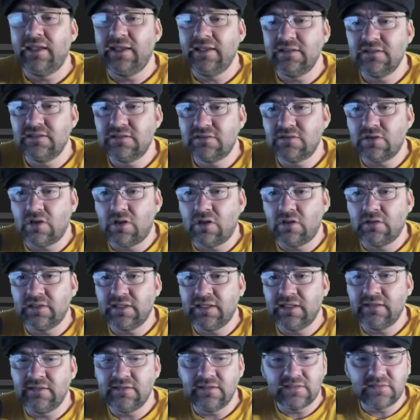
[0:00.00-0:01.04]
installed
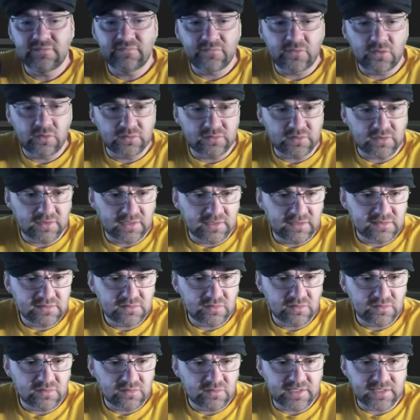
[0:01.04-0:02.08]
in this folder. And
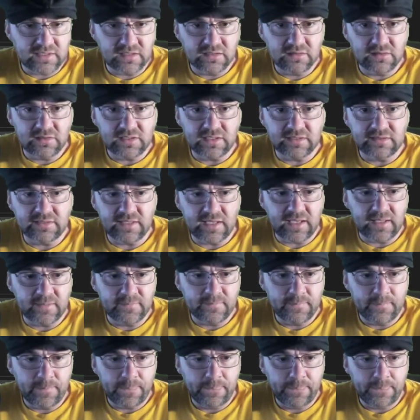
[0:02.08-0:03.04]
let's go take a look at that.